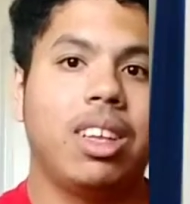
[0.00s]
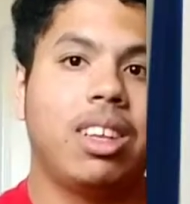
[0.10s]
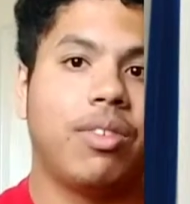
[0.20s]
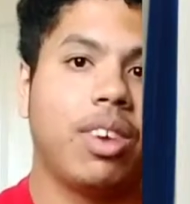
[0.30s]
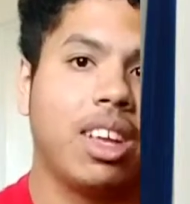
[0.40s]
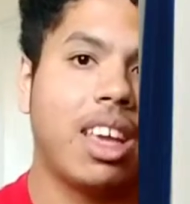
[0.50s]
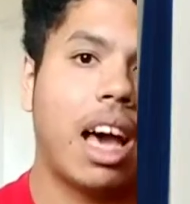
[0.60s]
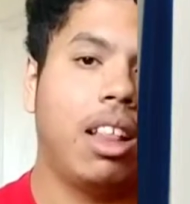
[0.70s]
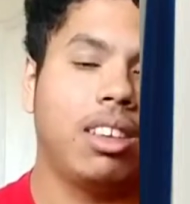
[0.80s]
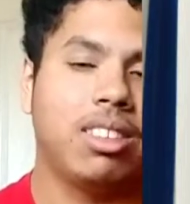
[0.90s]
in different
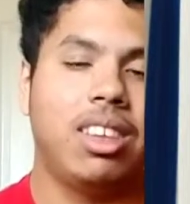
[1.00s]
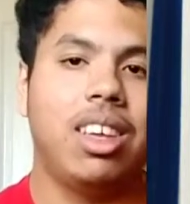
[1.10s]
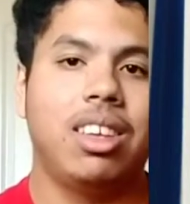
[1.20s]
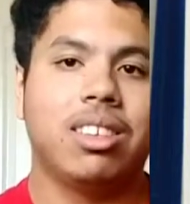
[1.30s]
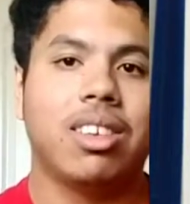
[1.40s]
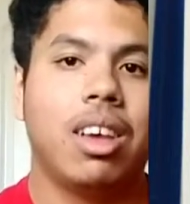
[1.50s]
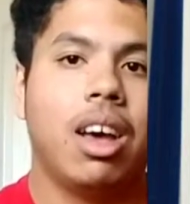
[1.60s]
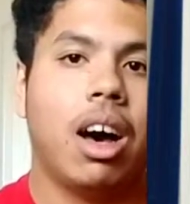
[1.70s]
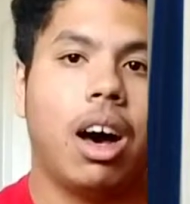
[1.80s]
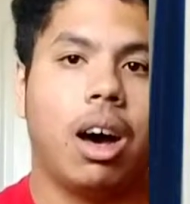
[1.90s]
galaxies.
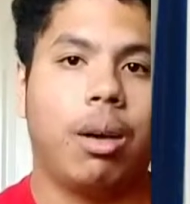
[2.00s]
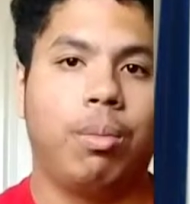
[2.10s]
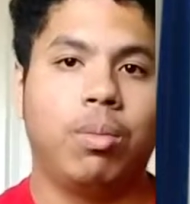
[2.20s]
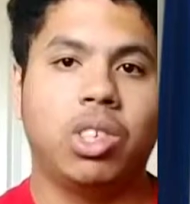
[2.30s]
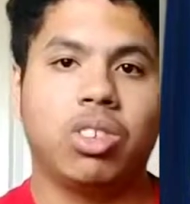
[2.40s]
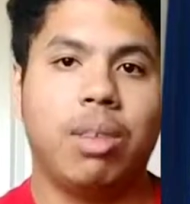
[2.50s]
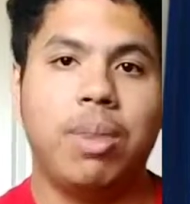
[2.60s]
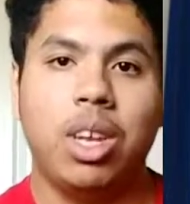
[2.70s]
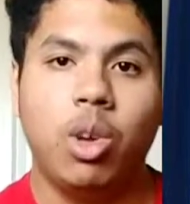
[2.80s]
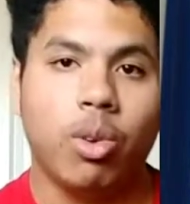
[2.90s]
Um, there's going
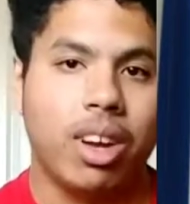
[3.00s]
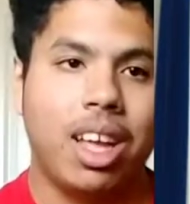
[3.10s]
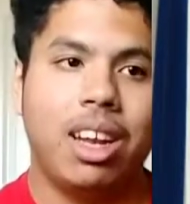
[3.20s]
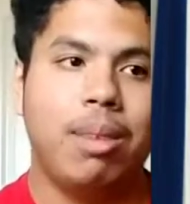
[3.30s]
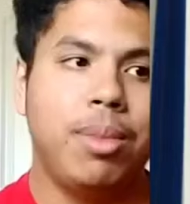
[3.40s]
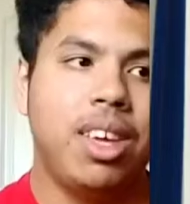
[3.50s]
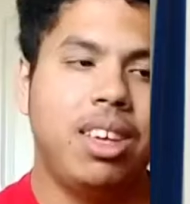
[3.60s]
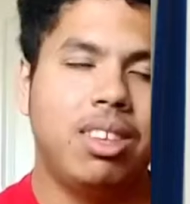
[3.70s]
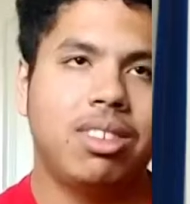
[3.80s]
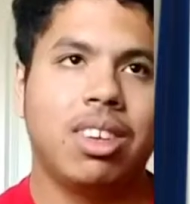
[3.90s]
to be newer
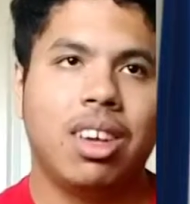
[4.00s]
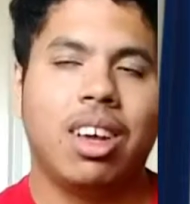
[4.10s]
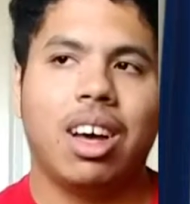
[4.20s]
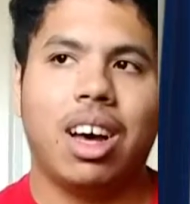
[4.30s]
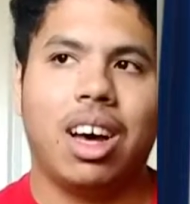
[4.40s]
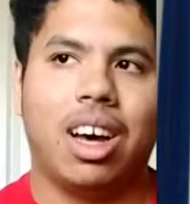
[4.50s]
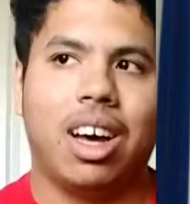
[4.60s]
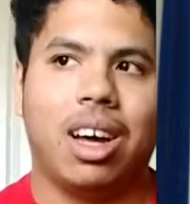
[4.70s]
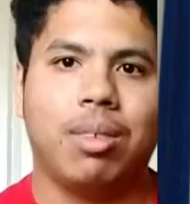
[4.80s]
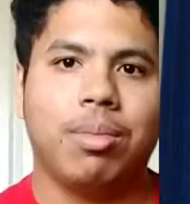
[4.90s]
enemies.
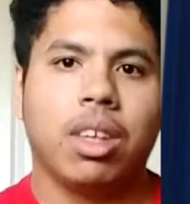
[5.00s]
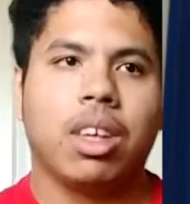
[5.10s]
Um,